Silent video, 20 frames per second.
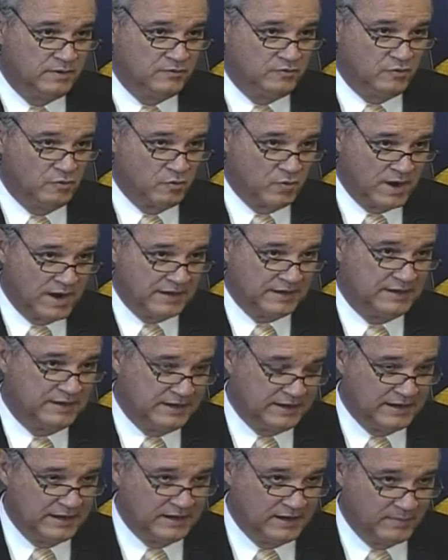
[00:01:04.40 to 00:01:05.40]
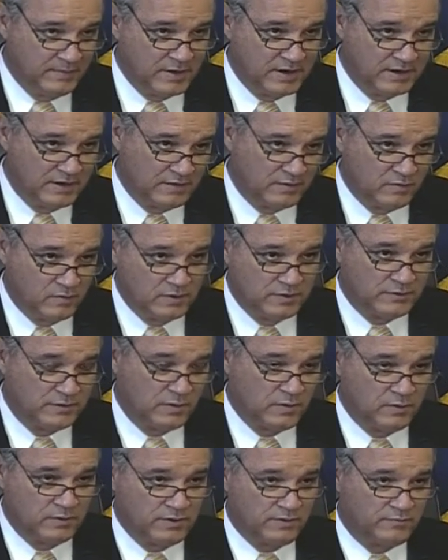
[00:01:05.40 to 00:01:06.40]
directing anybody to
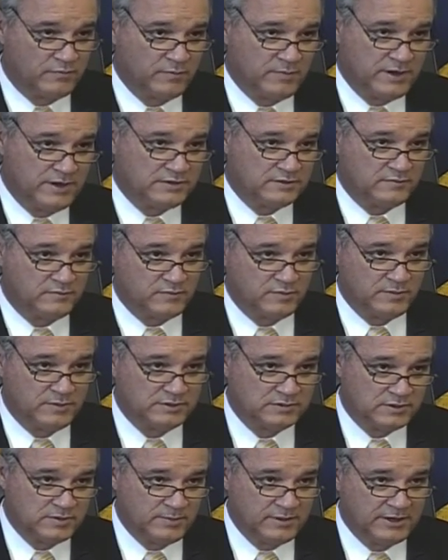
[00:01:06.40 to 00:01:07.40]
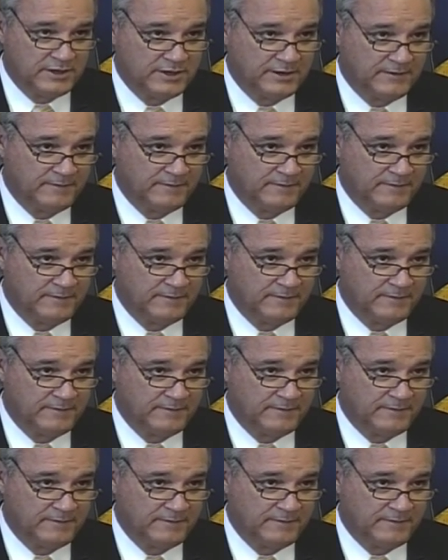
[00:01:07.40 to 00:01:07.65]
withhold information from this committee?